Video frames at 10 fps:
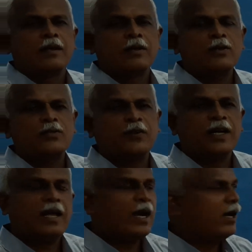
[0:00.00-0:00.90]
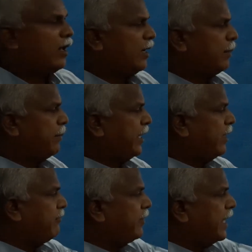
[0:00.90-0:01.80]
use for longer period
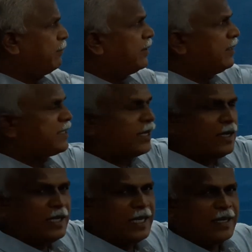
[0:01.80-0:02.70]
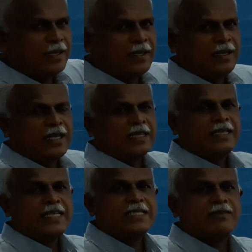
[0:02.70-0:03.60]
of time. These are all the
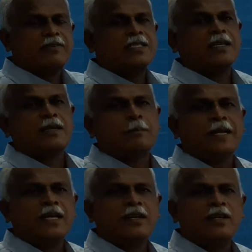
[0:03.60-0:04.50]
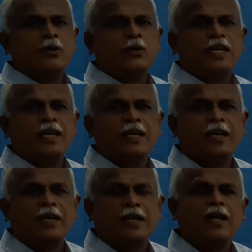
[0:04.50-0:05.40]
things which are peculiar to
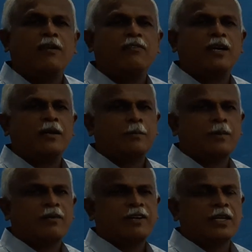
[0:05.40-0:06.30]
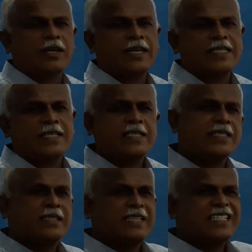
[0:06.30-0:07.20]
a not for profit
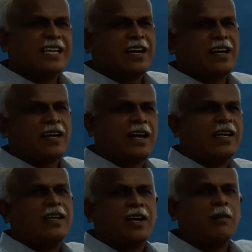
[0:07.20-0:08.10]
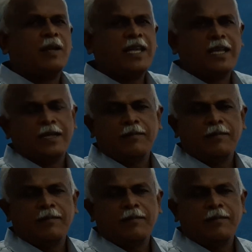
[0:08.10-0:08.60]
organizations. These are not normally